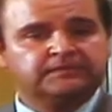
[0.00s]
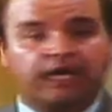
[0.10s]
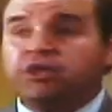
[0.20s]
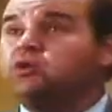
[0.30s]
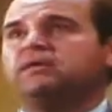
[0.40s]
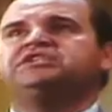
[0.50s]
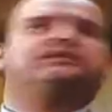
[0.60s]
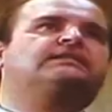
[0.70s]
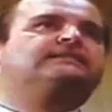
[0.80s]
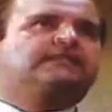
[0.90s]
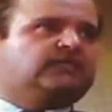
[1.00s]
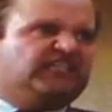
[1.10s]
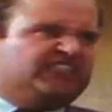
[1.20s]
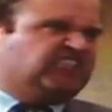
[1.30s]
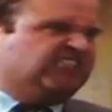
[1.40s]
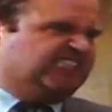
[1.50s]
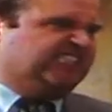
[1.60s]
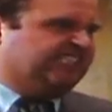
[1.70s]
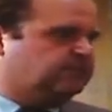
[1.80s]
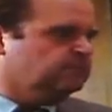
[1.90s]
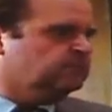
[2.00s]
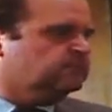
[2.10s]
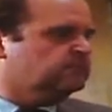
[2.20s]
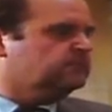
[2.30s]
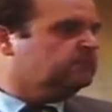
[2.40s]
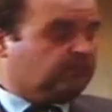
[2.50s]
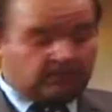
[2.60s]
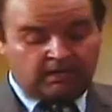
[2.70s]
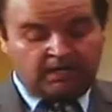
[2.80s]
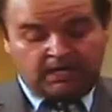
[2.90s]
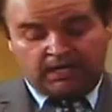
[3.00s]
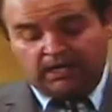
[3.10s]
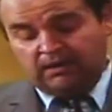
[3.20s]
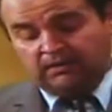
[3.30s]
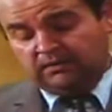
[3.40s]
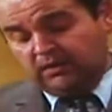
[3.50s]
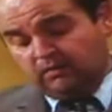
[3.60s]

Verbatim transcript: I knew I shouldn't have done it. I shouldn't have done it. Yeah,